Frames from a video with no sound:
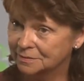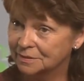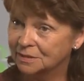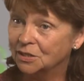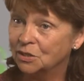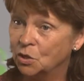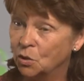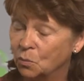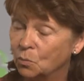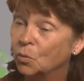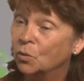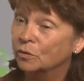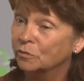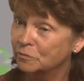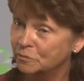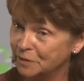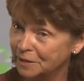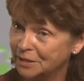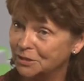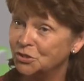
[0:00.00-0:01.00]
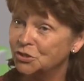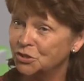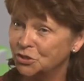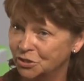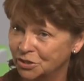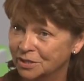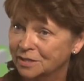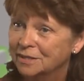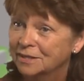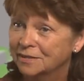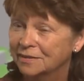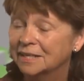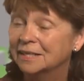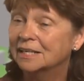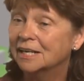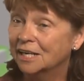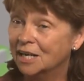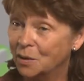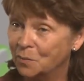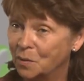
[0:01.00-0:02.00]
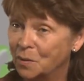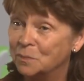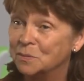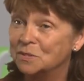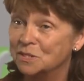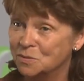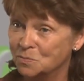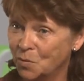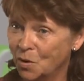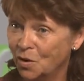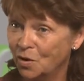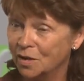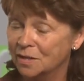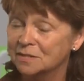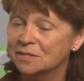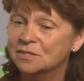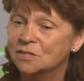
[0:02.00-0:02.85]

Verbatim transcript: you know, more fish that can come up and spawn.